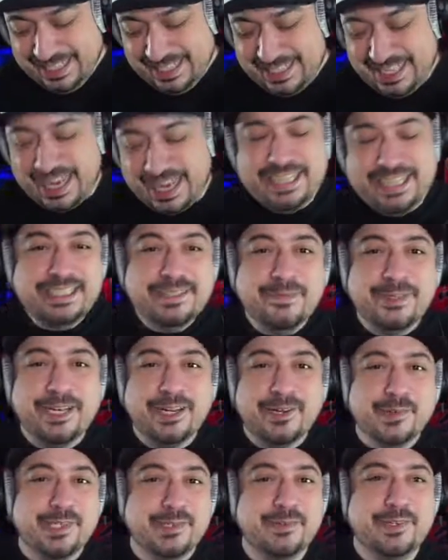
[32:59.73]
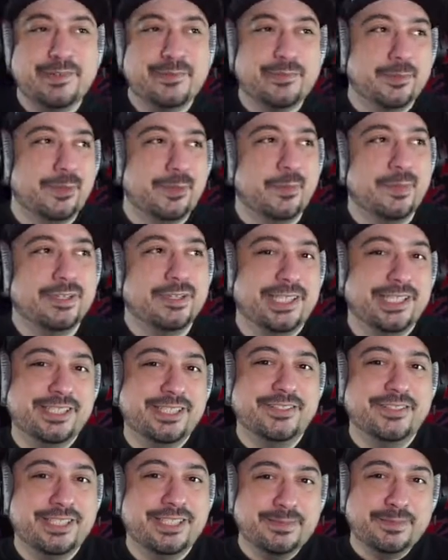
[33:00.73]
Yeah, I need to figure out what I want for my birthday,
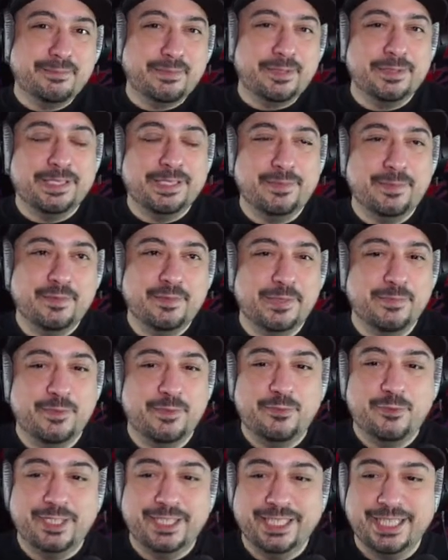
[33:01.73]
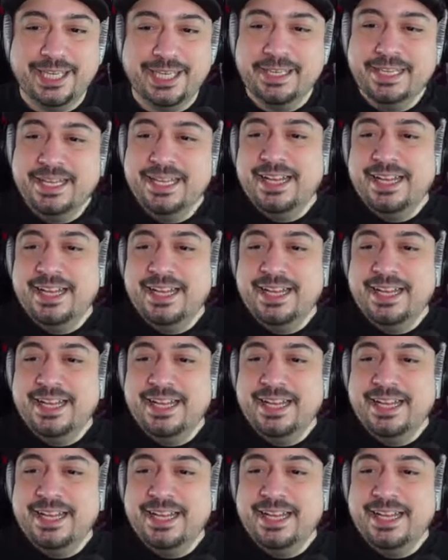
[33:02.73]
too. I should probably come up with something fun to get.